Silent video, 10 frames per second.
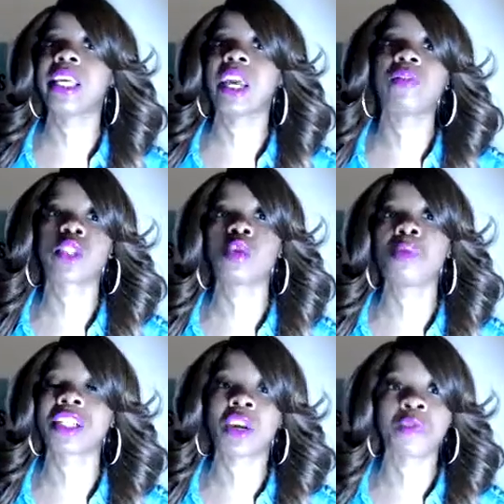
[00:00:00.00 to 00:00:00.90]
giving too
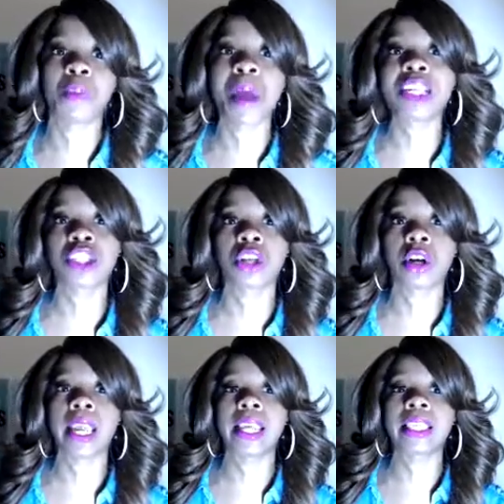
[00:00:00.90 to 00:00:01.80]
much information or
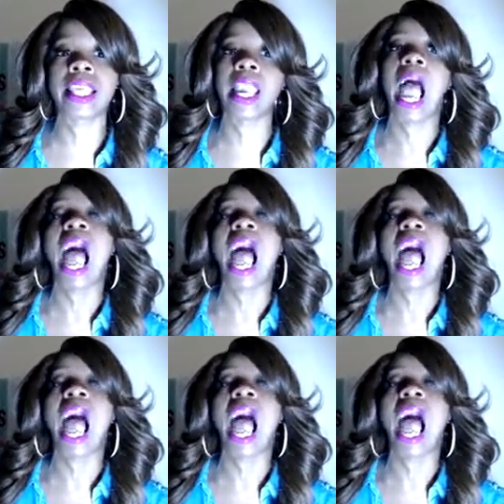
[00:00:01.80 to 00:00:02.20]
anything.